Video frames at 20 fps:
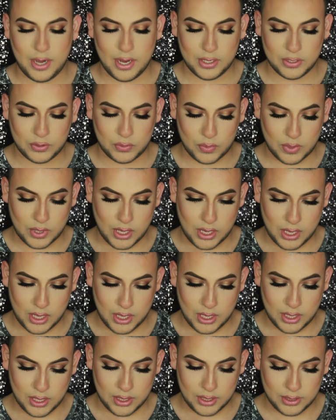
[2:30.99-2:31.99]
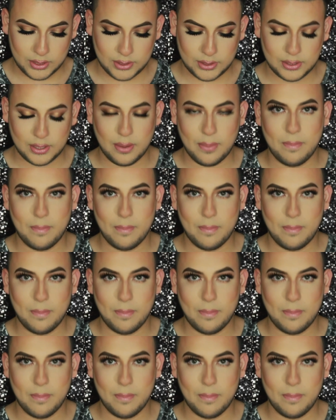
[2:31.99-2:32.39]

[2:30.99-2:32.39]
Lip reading: next one is